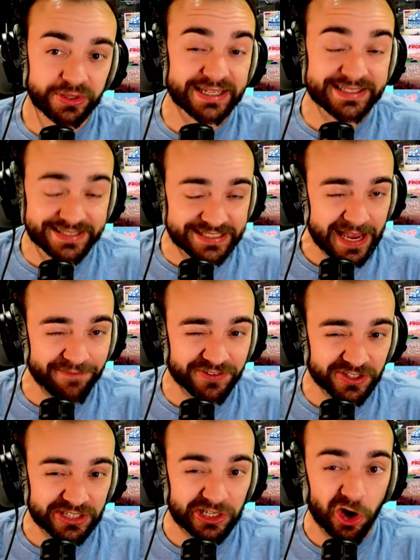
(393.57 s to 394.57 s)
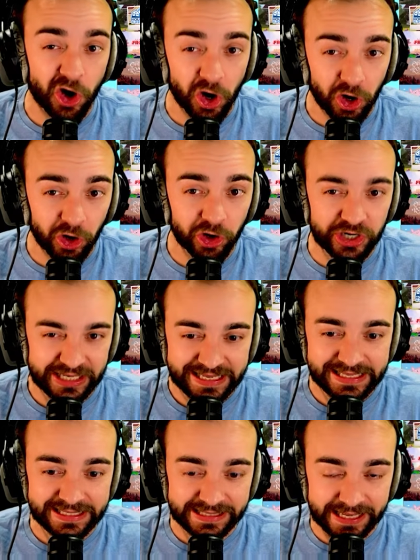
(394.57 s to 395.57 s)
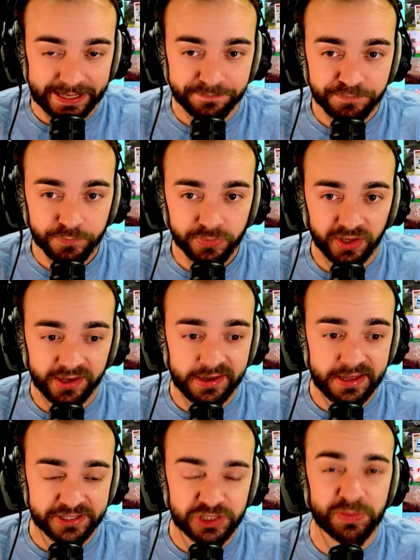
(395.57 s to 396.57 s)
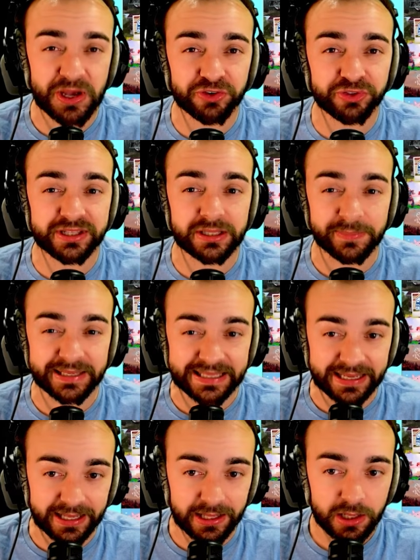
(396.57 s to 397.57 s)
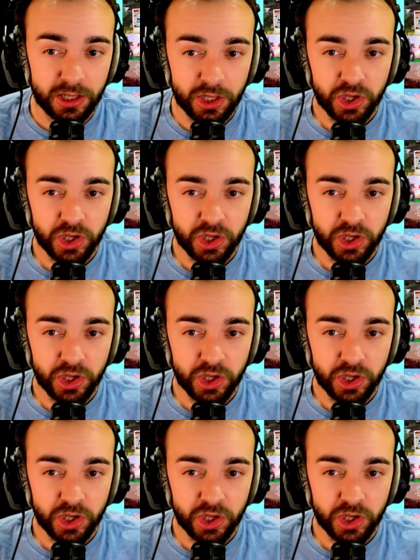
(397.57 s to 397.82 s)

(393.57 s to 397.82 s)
It's definitely a hard indie game, especially in the beginning